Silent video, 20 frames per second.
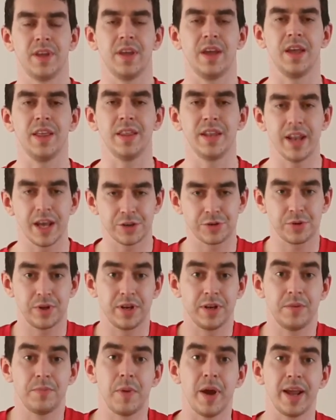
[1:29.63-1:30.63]
Okay, the next
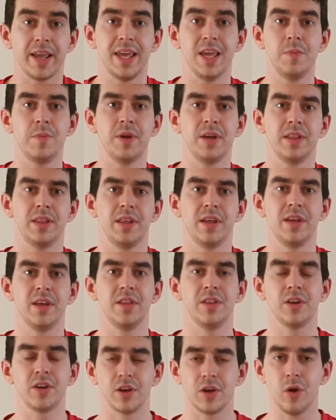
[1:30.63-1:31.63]
one, by keeping
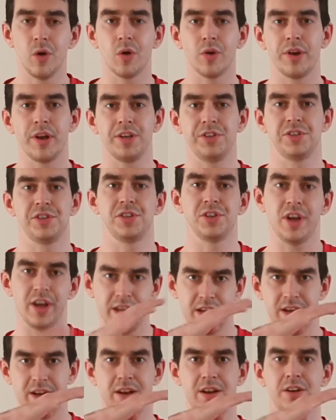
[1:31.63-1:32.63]
the core nice and
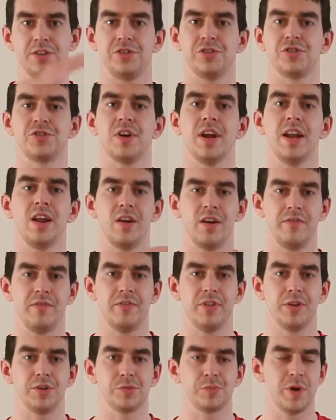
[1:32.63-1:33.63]
tight and a nice straight line
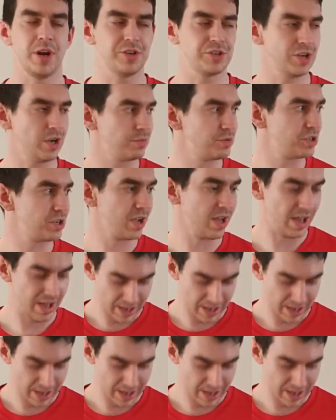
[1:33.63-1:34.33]
for those press-ups.